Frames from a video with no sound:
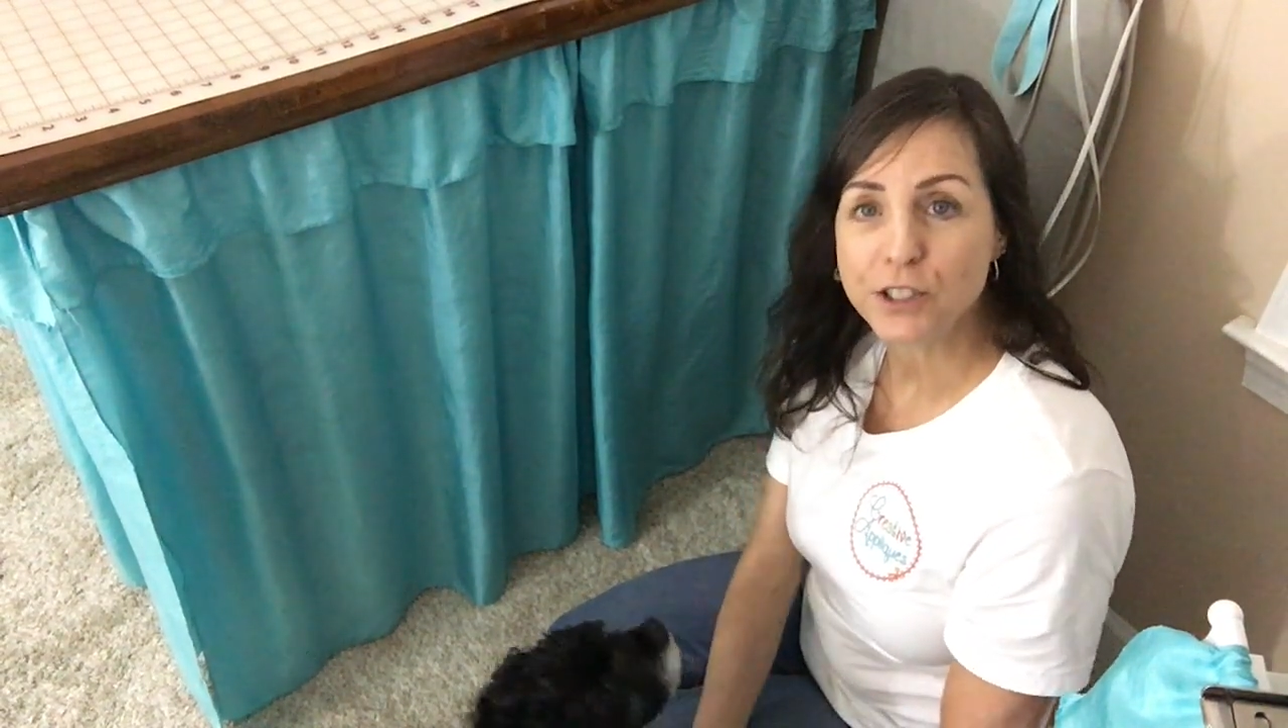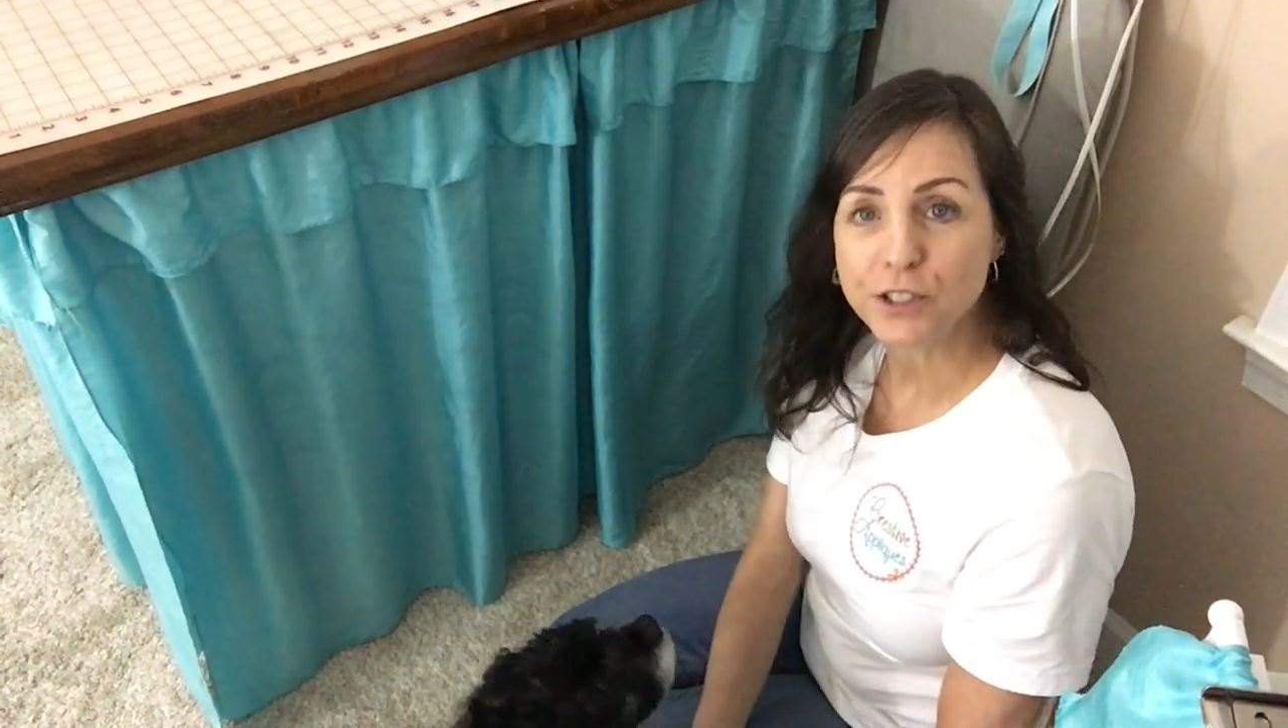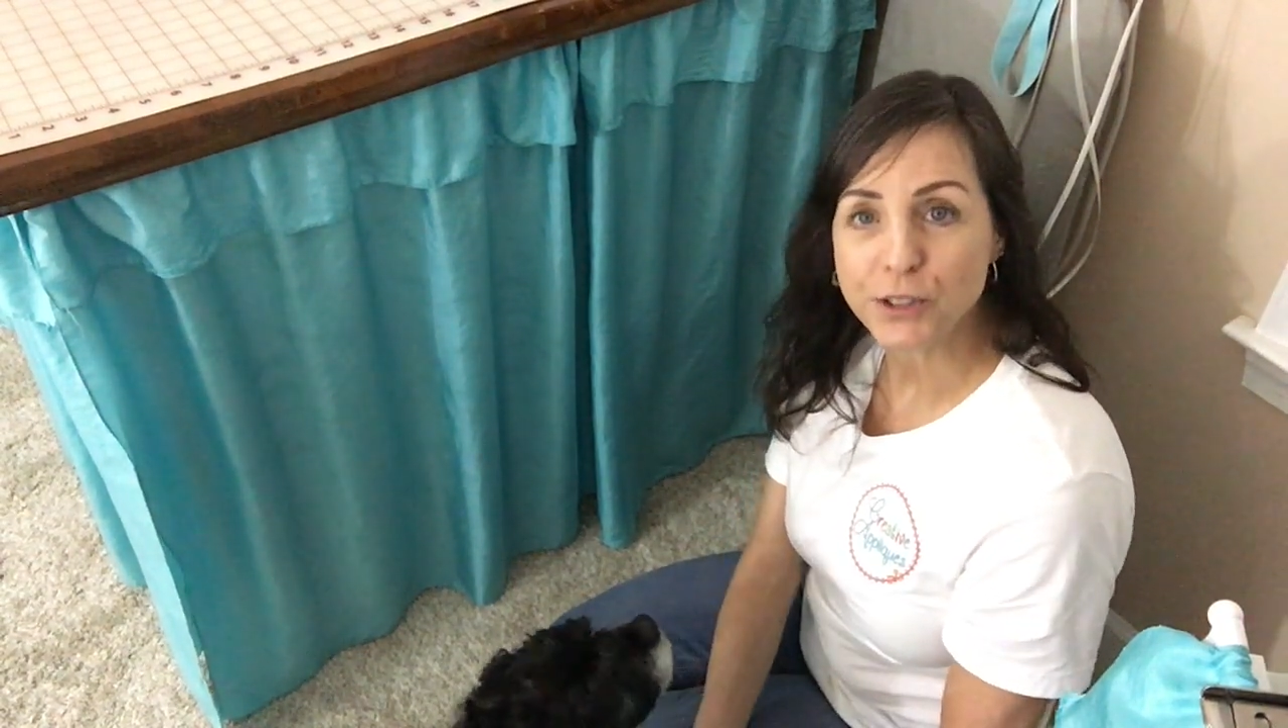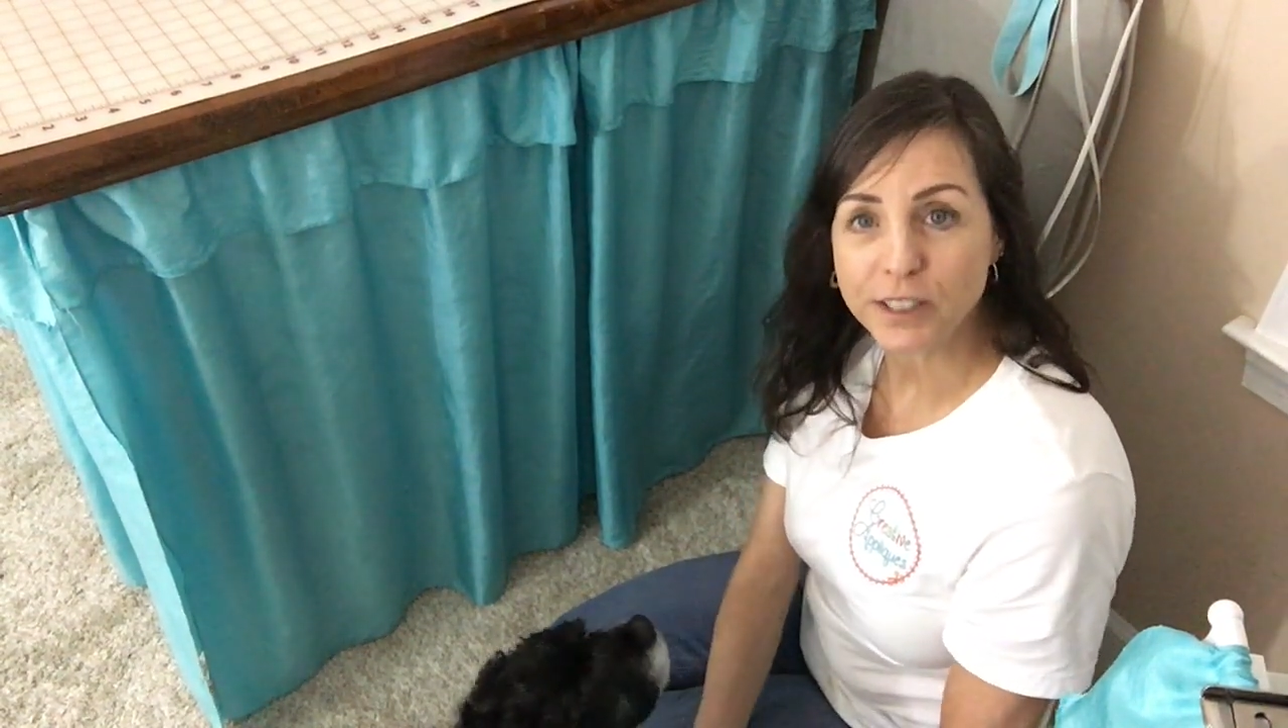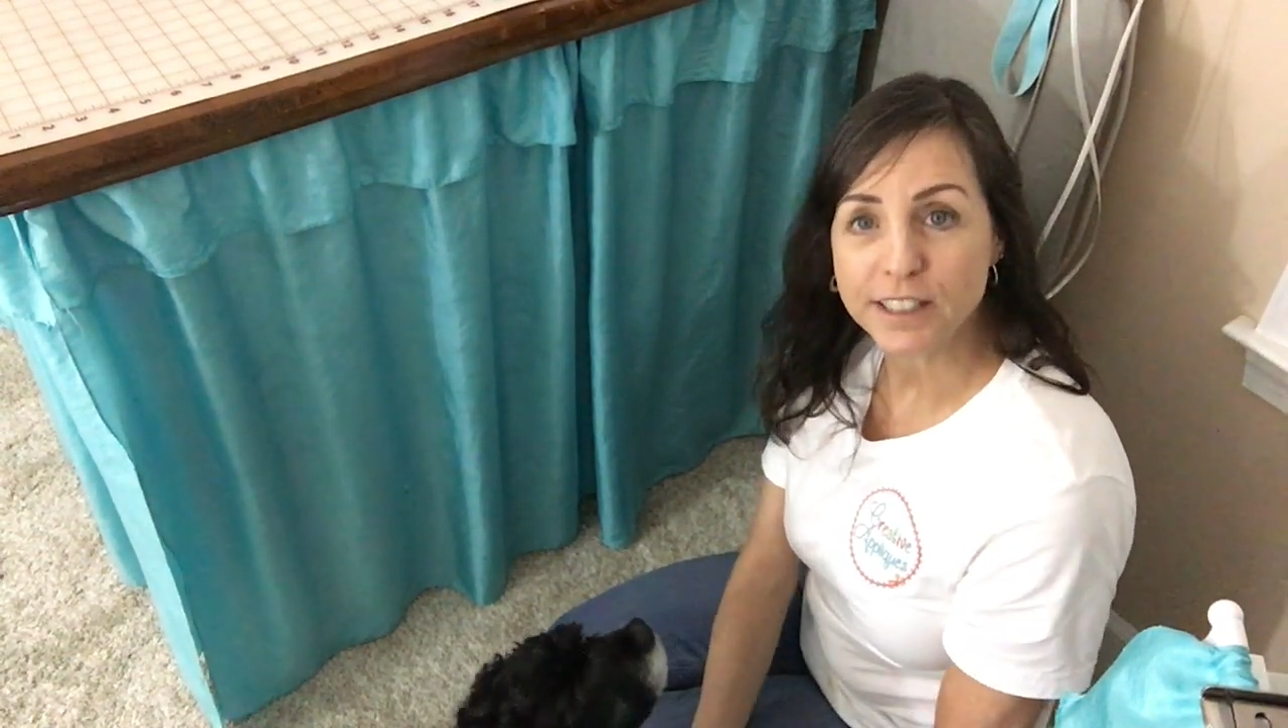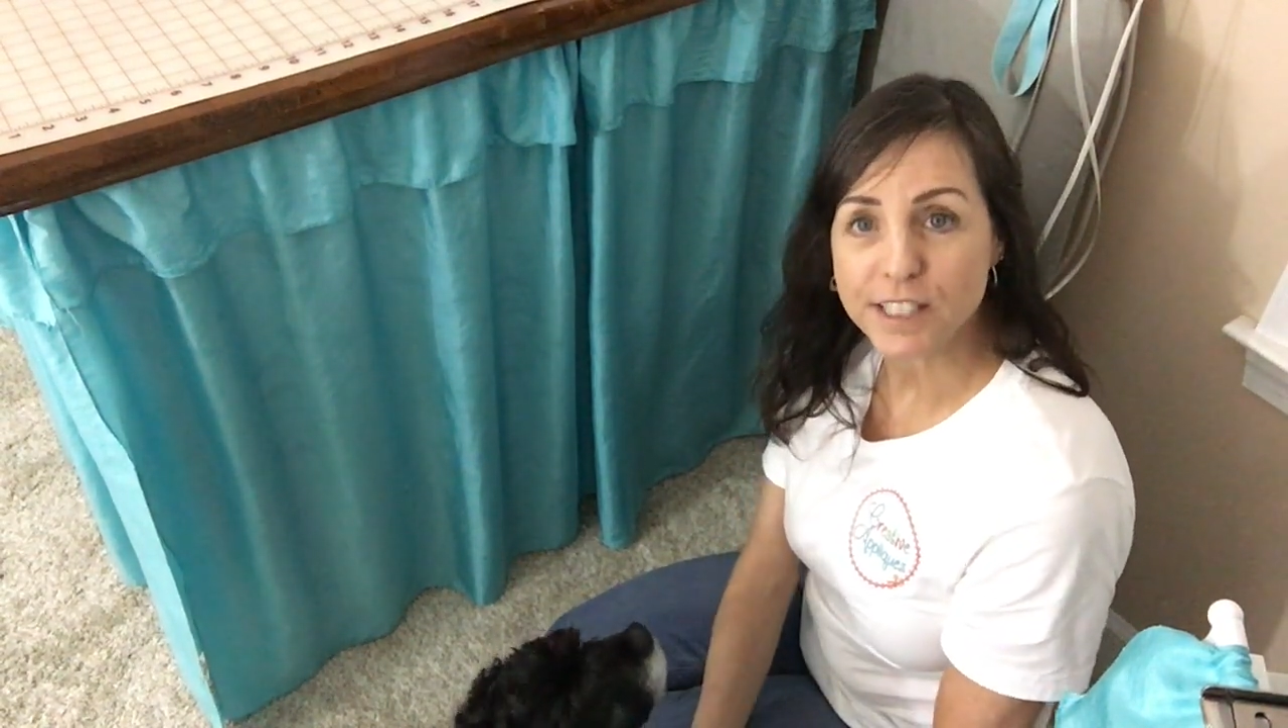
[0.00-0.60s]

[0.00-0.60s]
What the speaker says: you enjoyed